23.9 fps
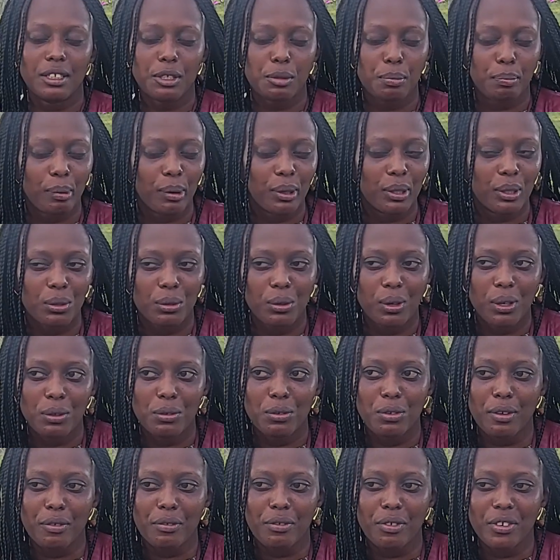point going to
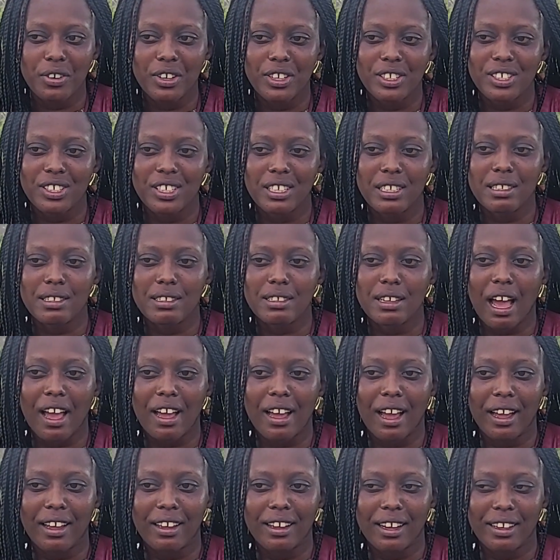the village is,
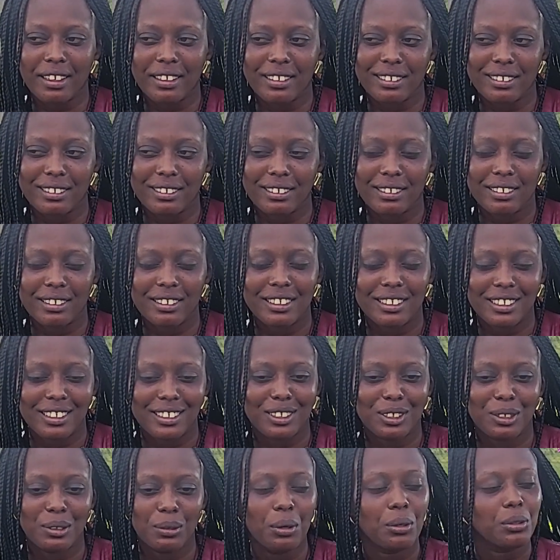it is
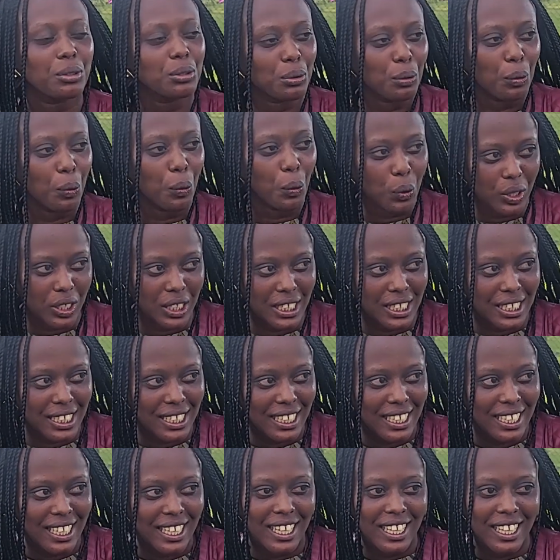not good.
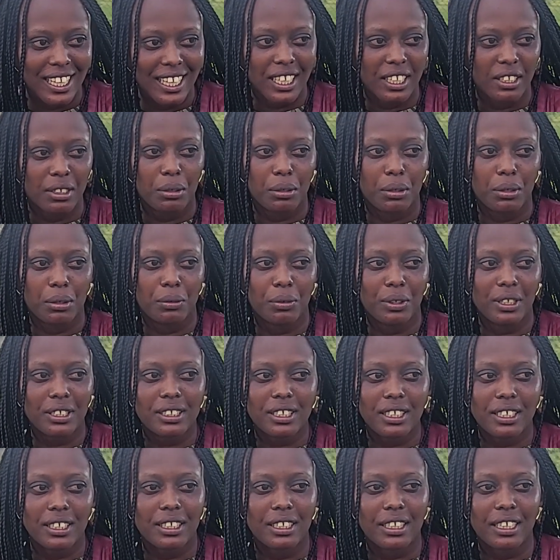
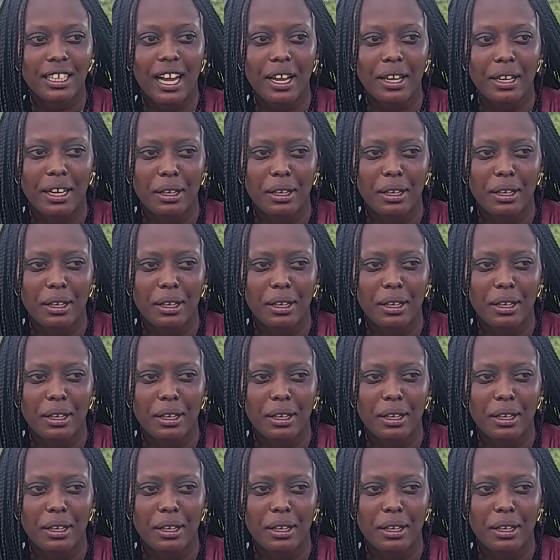Recently I